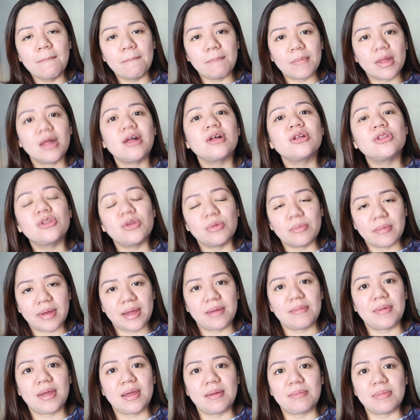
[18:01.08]
milk to
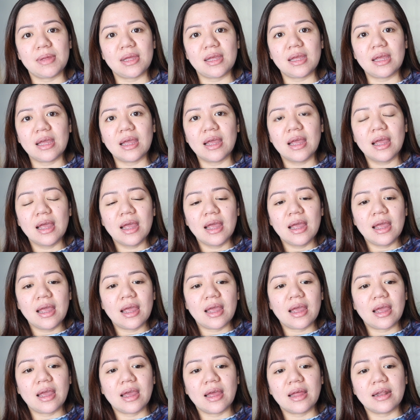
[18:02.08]
my baby,
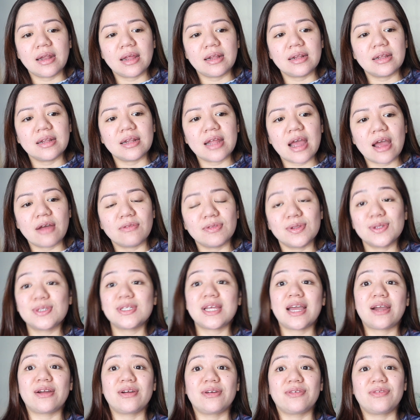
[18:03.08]
and I didn't have to
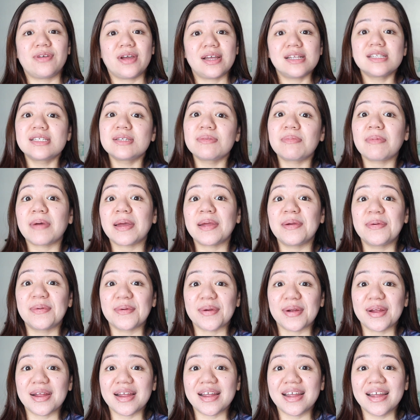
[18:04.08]
sacrifice my
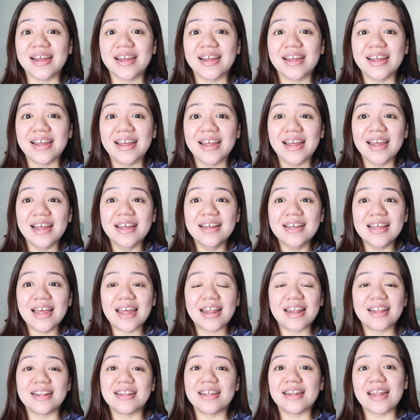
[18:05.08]
work,
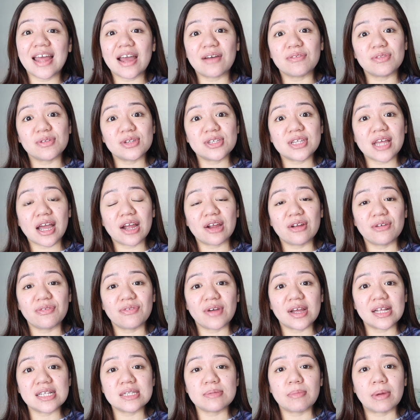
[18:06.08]
and I didn't have to
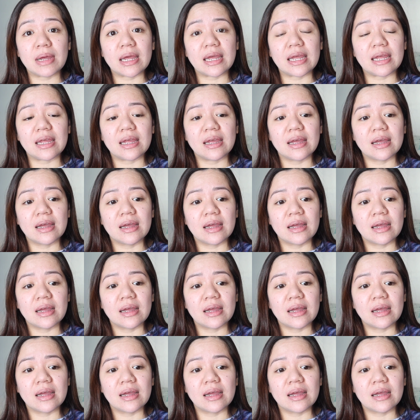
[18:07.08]
sacrifice my